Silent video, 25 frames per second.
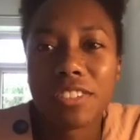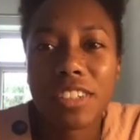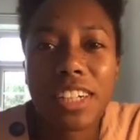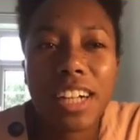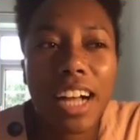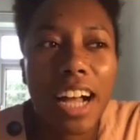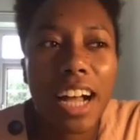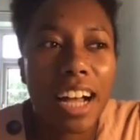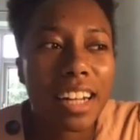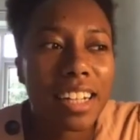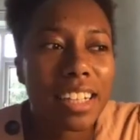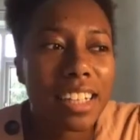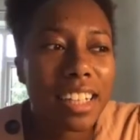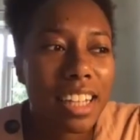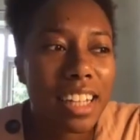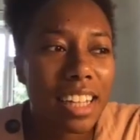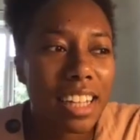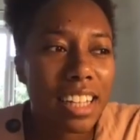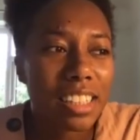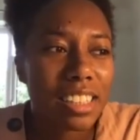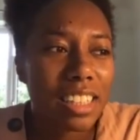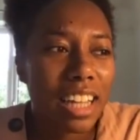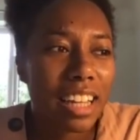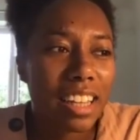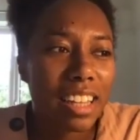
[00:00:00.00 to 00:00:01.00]
And
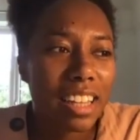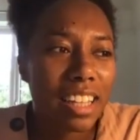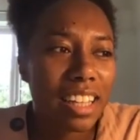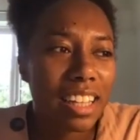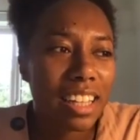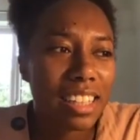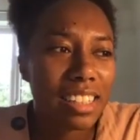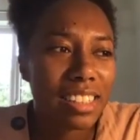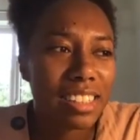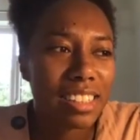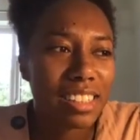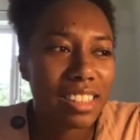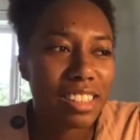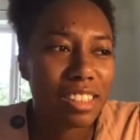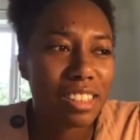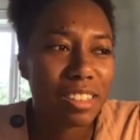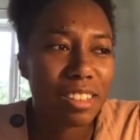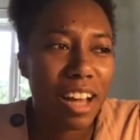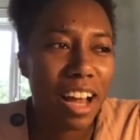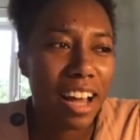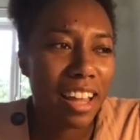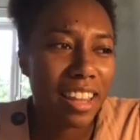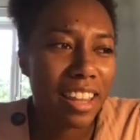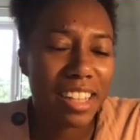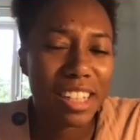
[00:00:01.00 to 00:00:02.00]
so I think it's
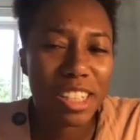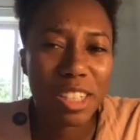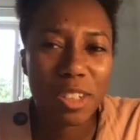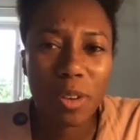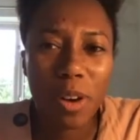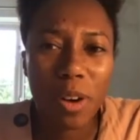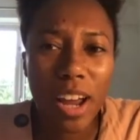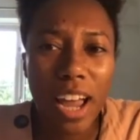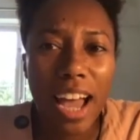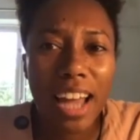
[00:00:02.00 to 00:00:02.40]
great.